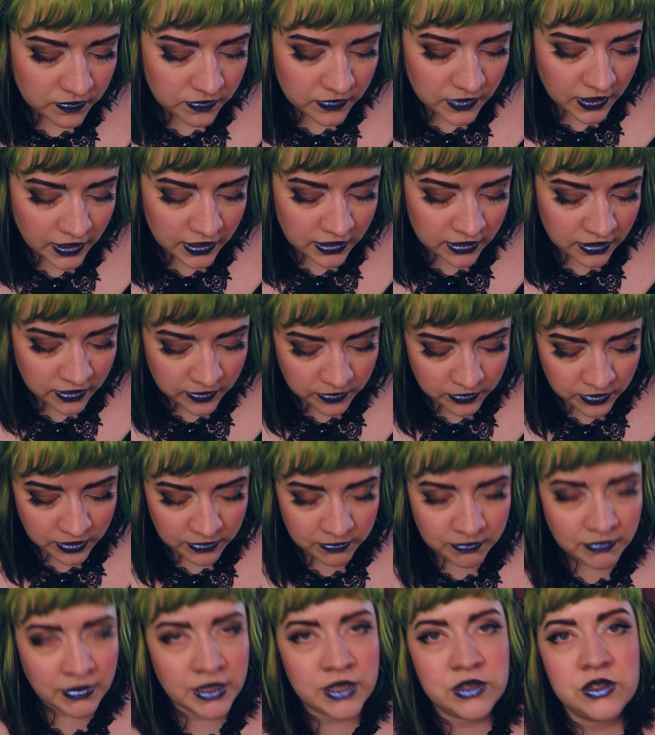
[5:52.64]
And then we
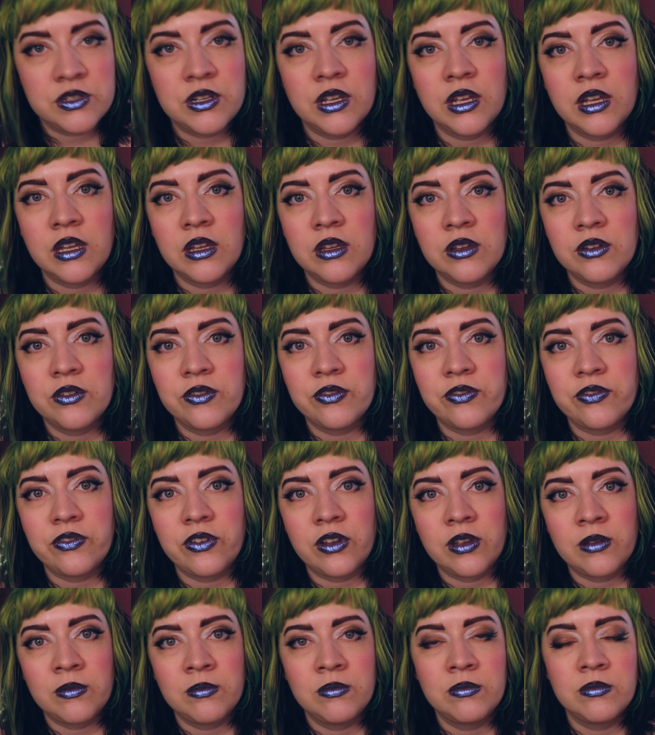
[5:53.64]
measure
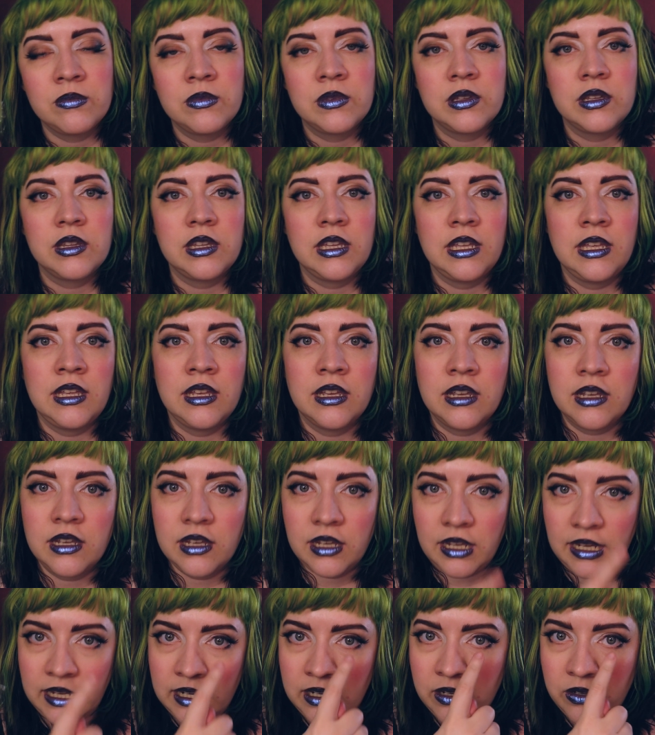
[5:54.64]
from the
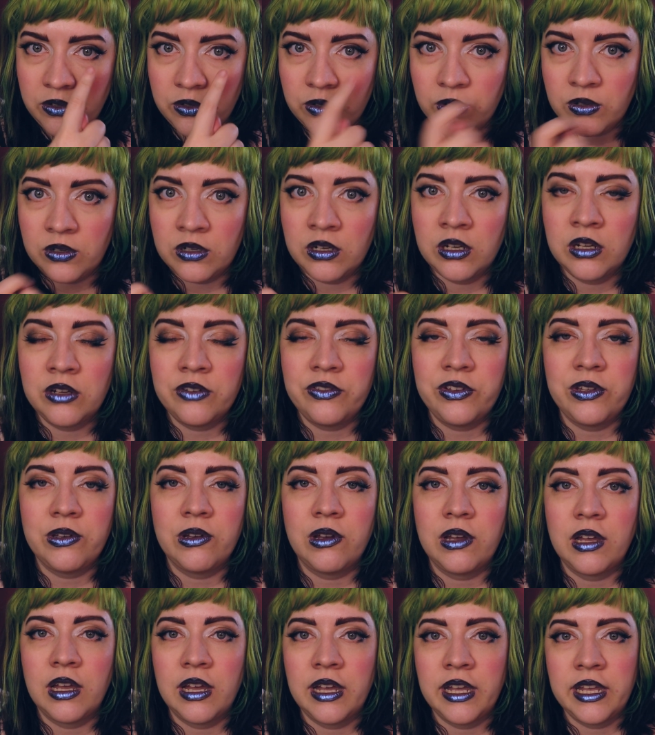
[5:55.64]
inner corner of
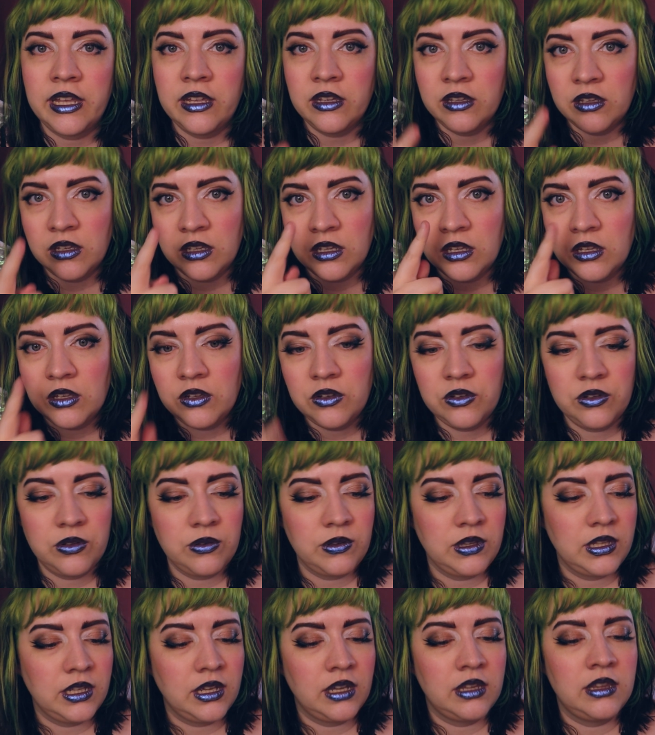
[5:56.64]
your eye to
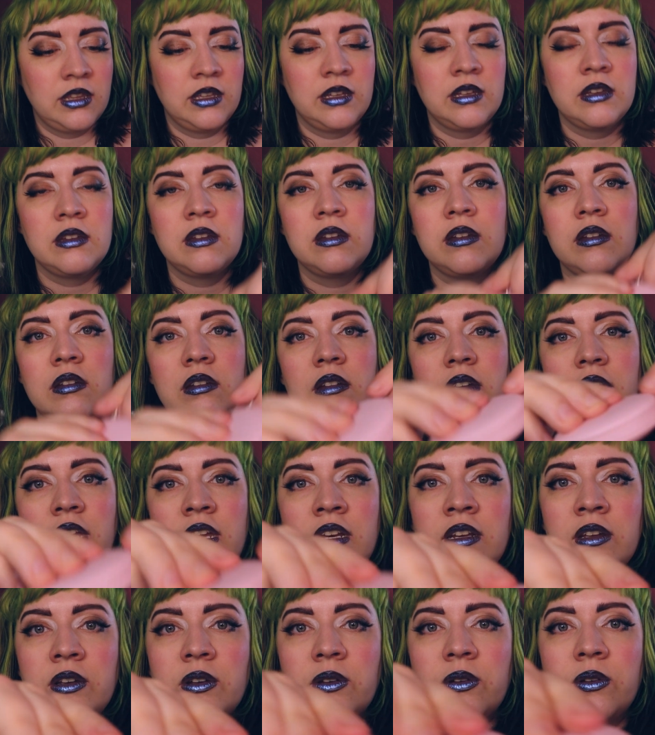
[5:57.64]
the other
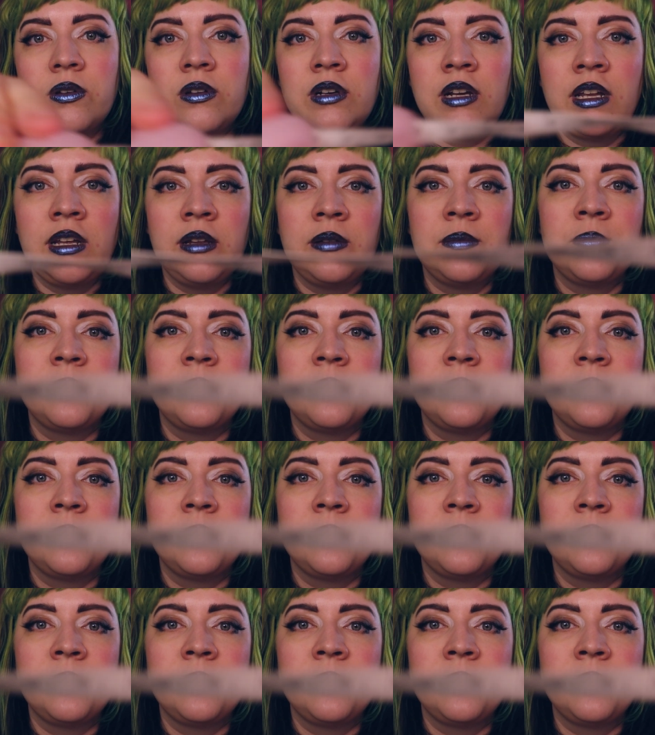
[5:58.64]
inner corner.